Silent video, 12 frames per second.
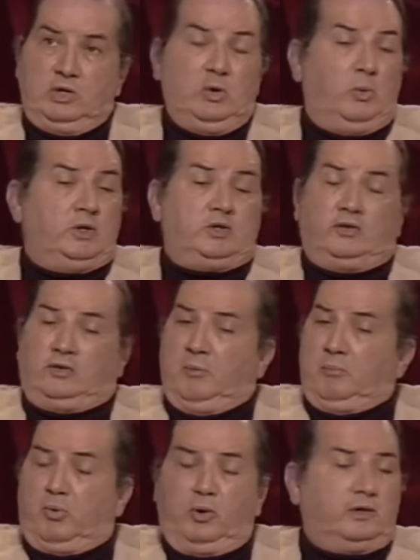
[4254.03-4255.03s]
which is in
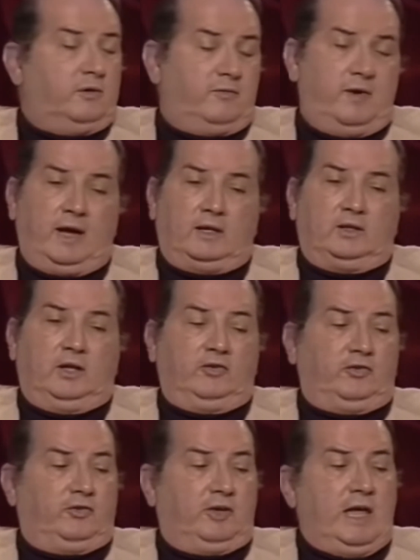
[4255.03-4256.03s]
point of fact the
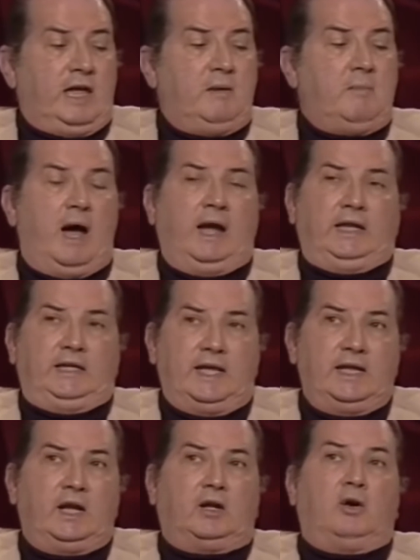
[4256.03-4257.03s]
same
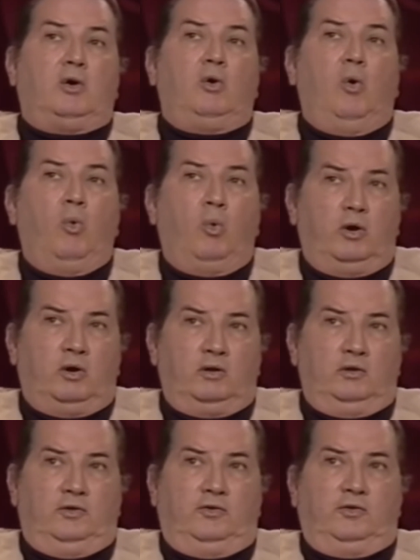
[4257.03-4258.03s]
identical
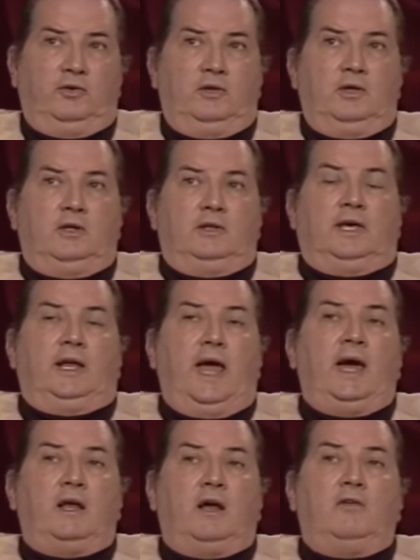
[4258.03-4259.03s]
words that
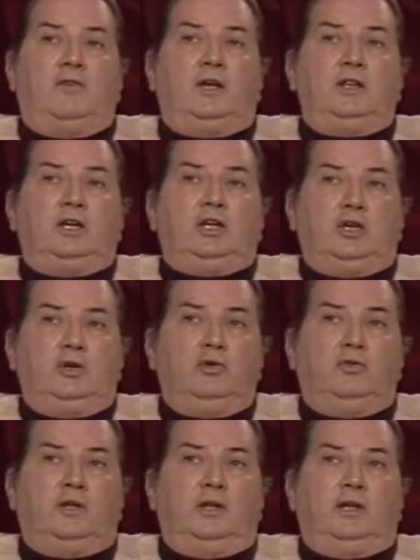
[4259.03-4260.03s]
Adolf Hitler
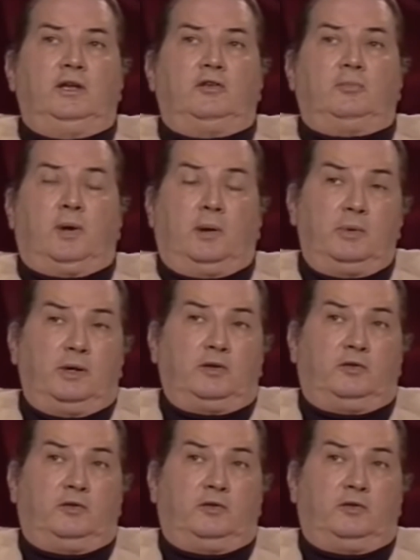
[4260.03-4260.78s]
used in his public